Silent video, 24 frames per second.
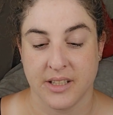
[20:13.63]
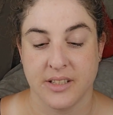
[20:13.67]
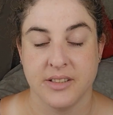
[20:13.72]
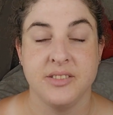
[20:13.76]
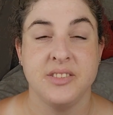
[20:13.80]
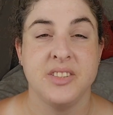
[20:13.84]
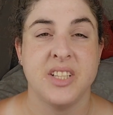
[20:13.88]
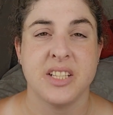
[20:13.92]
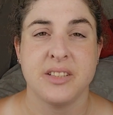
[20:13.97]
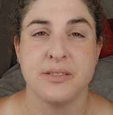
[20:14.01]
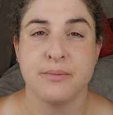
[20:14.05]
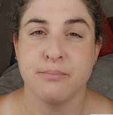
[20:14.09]

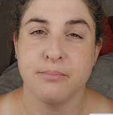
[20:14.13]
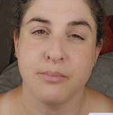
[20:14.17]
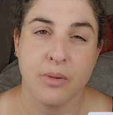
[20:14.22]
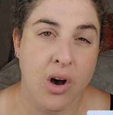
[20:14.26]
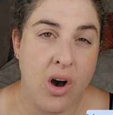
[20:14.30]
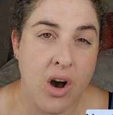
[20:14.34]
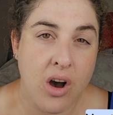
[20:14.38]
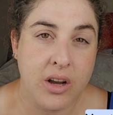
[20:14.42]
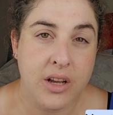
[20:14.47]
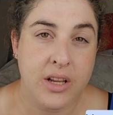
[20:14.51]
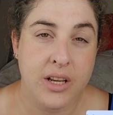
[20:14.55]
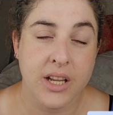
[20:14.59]
Dit
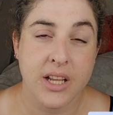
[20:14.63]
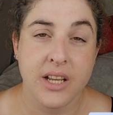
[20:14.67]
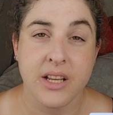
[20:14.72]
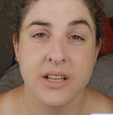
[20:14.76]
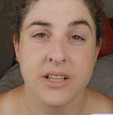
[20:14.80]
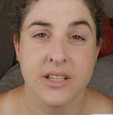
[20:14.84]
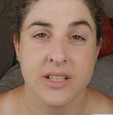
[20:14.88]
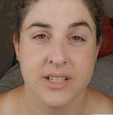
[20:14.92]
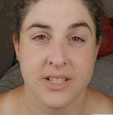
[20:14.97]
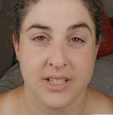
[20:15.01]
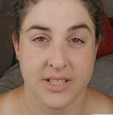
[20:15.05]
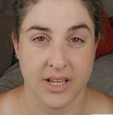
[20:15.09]
maak nie
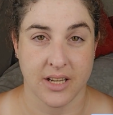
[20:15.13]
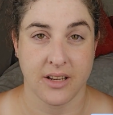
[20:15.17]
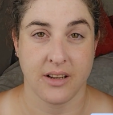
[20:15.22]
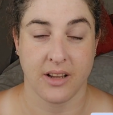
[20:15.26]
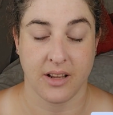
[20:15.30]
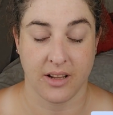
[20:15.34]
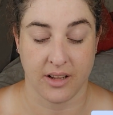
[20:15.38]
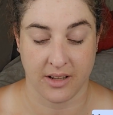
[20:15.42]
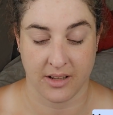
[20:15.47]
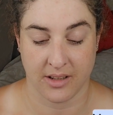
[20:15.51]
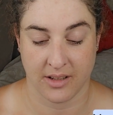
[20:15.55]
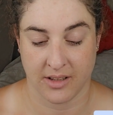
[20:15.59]
sin
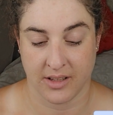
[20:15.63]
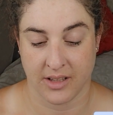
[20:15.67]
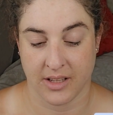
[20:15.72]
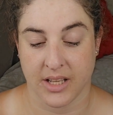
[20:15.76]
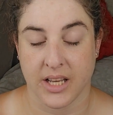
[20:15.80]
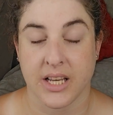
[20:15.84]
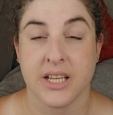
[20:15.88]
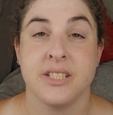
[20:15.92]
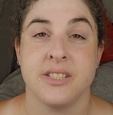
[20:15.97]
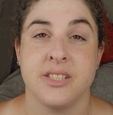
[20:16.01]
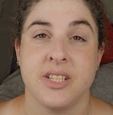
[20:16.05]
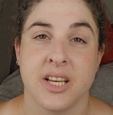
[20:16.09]
nie.
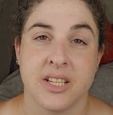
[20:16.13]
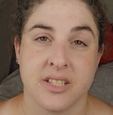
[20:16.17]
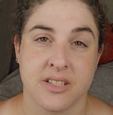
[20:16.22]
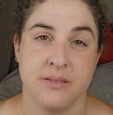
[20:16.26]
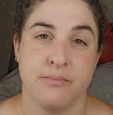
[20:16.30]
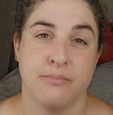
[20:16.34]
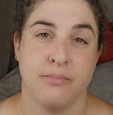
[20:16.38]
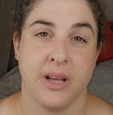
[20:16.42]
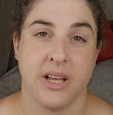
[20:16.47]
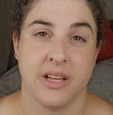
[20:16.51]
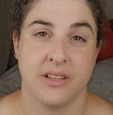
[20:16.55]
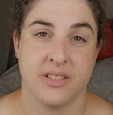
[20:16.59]
It
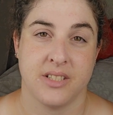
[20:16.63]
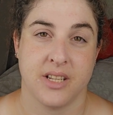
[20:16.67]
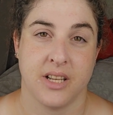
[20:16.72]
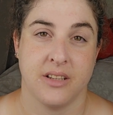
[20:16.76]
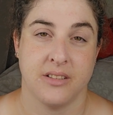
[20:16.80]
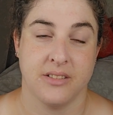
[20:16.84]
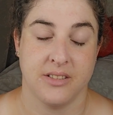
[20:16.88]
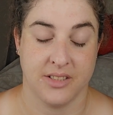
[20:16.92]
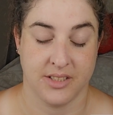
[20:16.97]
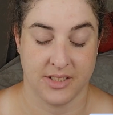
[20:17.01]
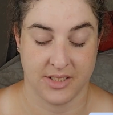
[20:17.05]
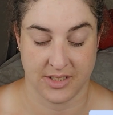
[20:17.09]
doesn't make
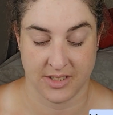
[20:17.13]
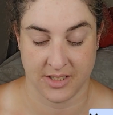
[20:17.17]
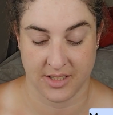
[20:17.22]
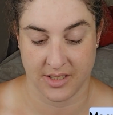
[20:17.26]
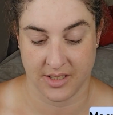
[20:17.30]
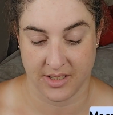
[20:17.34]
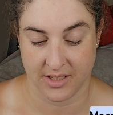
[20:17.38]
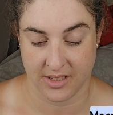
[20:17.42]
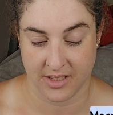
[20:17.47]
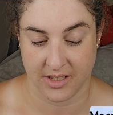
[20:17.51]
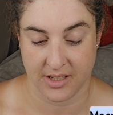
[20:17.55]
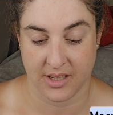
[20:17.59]
sense.
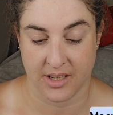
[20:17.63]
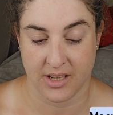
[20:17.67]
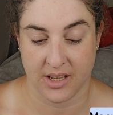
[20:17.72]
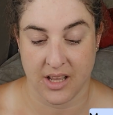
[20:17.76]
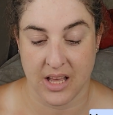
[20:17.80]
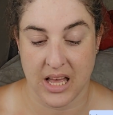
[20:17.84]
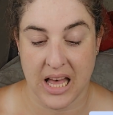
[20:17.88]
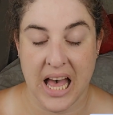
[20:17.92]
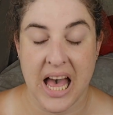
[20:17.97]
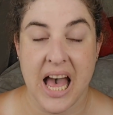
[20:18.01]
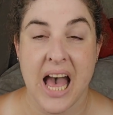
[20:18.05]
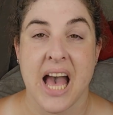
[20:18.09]

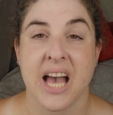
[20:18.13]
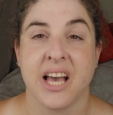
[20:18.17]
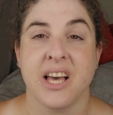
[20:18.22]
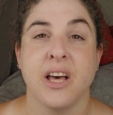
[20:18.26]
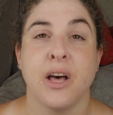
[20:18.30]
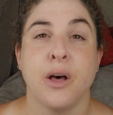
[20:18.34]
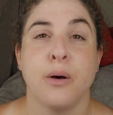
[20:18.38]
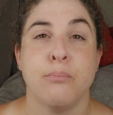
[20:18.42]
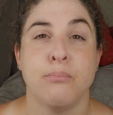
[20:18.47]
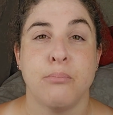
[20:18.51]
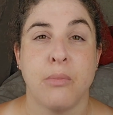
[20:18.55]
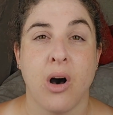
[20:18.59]
Ek
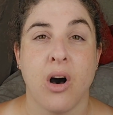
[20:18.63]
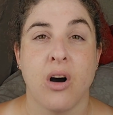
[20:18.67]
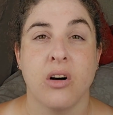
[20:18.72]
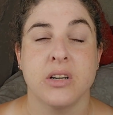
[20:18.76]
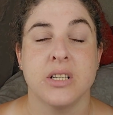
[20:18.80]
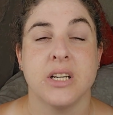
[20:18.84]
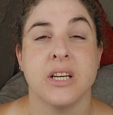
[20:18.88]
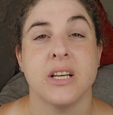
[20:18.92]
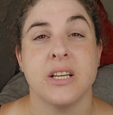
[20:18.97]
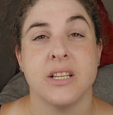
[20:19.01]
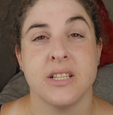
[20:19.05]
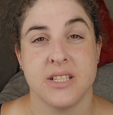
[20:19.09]
maak
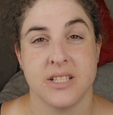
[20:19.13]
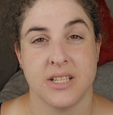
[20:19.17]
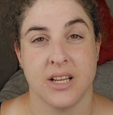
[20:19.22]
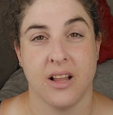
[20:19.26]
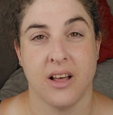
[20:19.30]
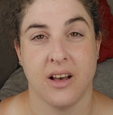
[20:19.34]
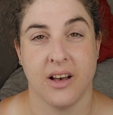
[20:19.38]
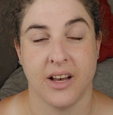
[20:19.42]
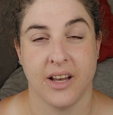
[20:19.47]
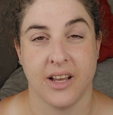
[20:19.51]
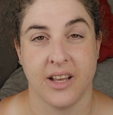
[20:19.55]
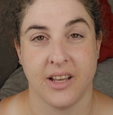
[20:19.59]
'n
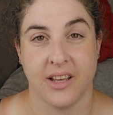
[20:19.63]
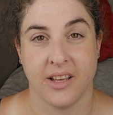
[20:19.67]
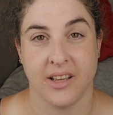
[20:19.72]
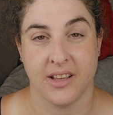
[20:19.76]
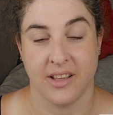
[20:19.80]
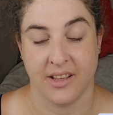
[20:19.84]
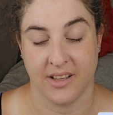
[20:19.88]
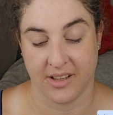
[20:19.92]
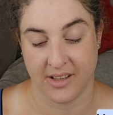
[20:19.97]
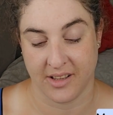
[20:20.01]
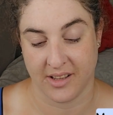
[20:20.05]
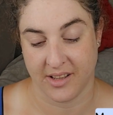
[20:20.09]
slaai.
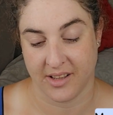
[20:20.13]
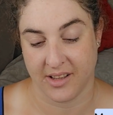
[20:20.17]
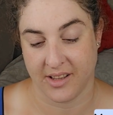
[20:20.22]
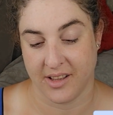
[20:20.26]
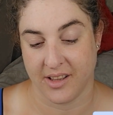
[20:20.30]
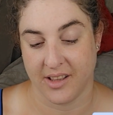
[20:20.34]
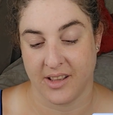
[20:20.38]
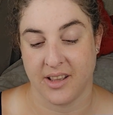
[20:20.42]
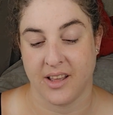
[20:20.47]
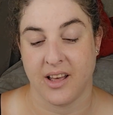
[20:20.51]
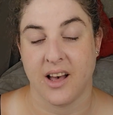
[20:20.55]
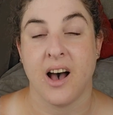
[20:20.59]

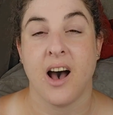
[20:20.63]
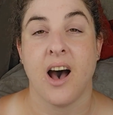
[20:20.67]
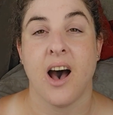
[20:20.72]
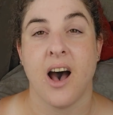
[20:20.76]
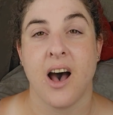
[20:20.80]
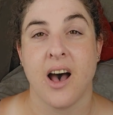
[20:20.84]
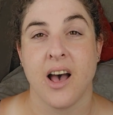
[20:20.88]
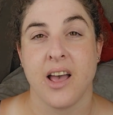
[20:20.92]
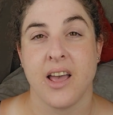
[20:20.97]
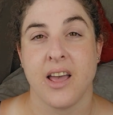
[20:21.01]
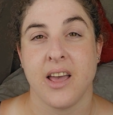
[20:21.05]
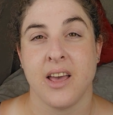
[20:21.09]

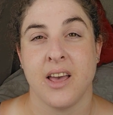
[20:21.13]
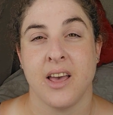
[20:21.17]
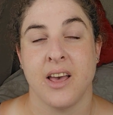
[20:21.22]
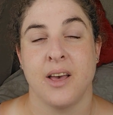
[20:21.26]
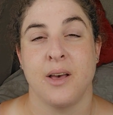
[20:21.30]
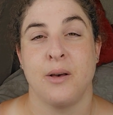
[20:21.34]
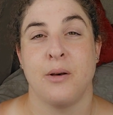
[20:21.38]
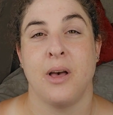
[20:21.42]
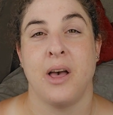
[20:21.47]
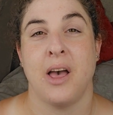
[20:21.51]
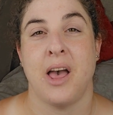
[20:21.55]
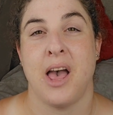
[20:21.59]
I
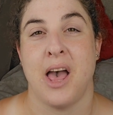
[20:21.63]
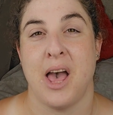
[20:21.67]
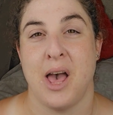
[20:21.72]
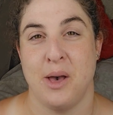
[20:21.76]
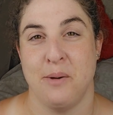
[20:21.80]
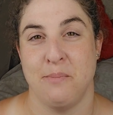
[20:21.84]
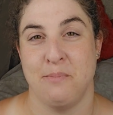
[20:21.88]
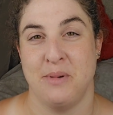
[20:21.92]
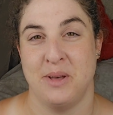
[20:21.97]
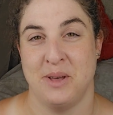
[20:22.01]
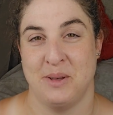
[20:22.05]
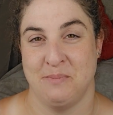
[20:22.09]

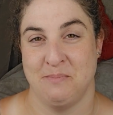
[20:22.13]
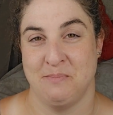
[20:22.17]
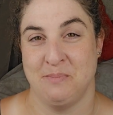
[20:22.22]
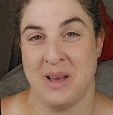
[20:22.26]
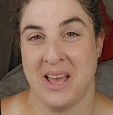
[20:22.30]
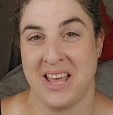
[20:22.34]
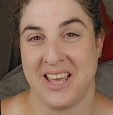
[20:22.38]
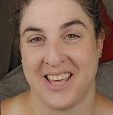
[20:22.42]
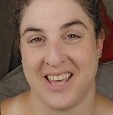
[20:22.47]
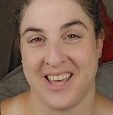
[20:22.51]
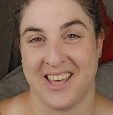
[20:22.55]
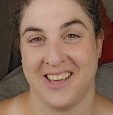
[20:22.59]
am
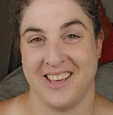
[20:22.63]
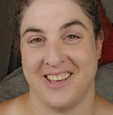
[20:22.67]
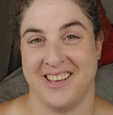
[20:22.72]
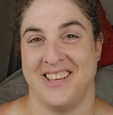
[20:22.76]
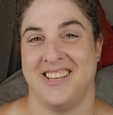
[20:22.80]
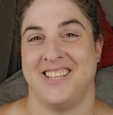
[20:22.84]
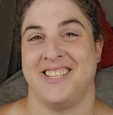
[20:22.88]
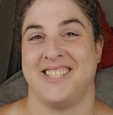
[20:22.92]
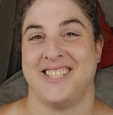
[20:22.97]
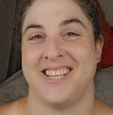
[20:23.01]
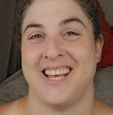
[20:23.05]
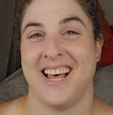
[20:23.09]
making
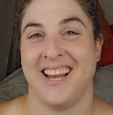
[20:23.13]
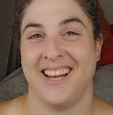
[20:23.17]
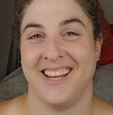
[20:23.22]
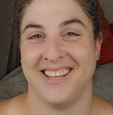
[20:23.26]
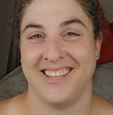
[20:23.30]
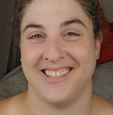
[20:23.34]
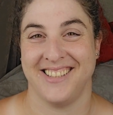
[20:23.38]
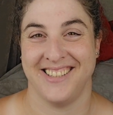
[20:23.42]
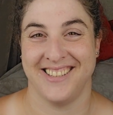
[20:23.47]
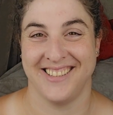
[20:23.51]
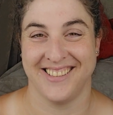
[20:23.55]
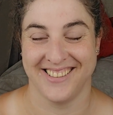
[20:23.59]
a
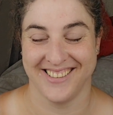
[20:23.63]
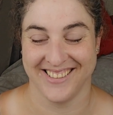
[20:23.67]
salad.